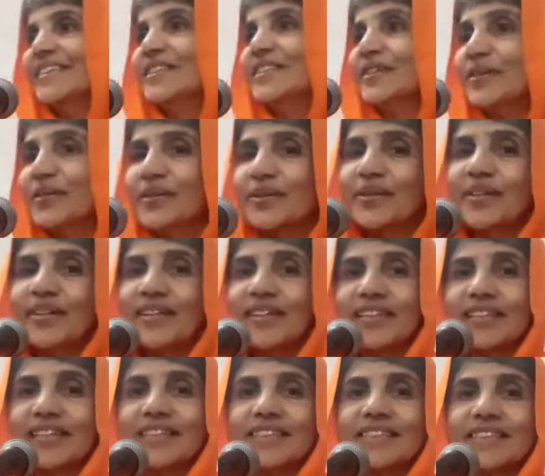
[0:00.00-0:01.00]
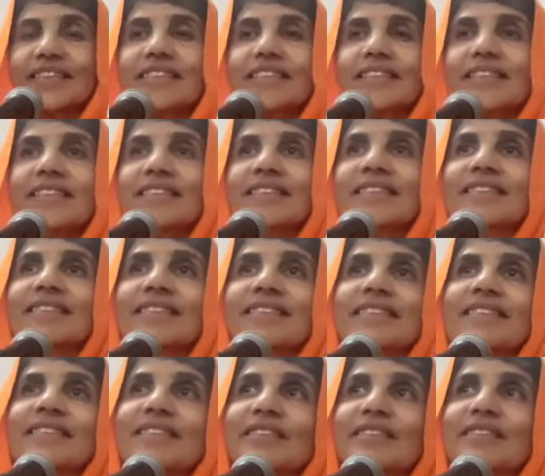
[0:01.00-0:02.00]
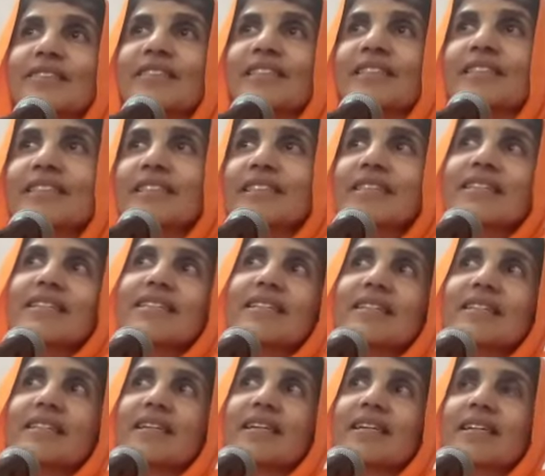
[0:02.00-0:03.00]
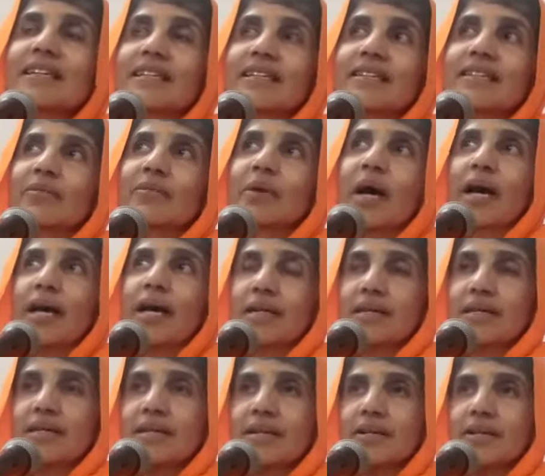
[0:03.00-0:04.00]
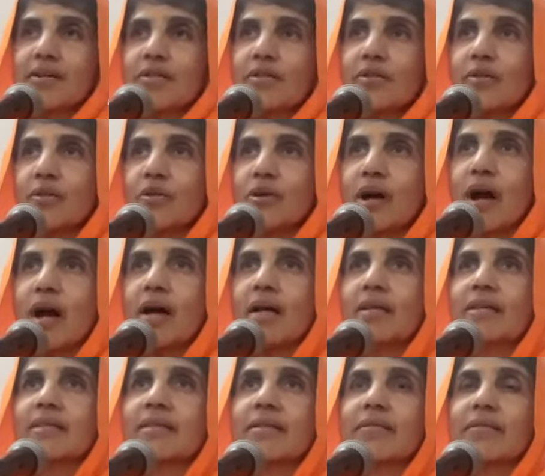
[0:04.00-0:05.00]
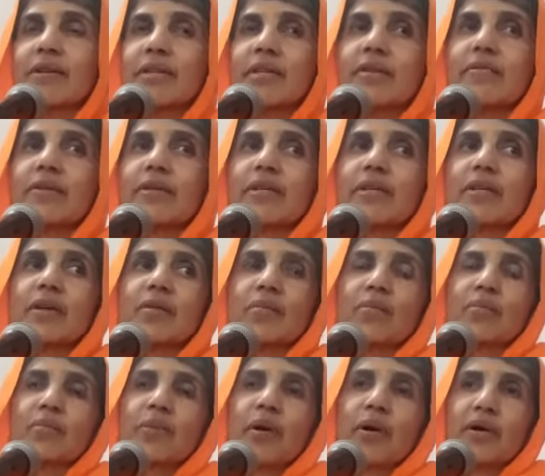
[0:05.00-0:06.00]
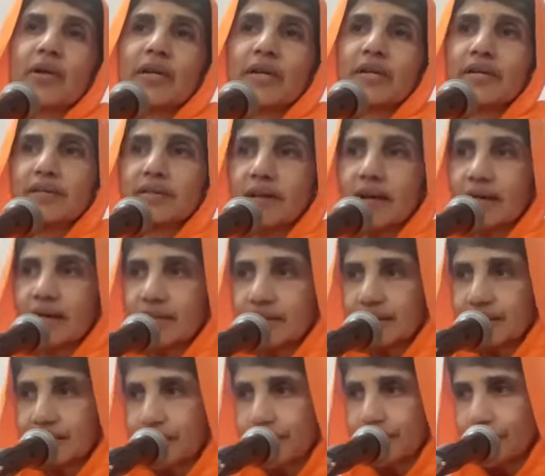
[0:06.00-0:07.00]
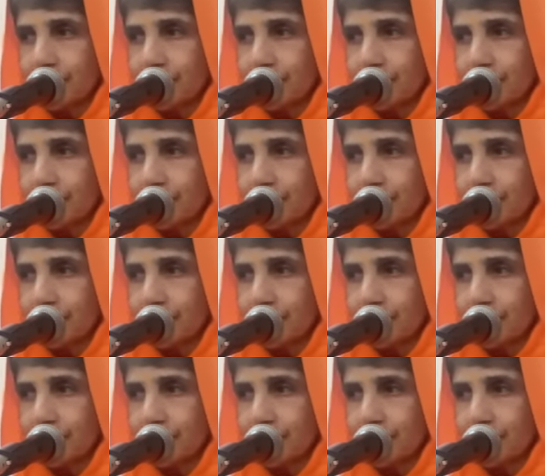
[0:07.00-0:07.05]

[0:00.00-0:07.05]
So this is, you know, this is why yoga is a very, very important sadhana.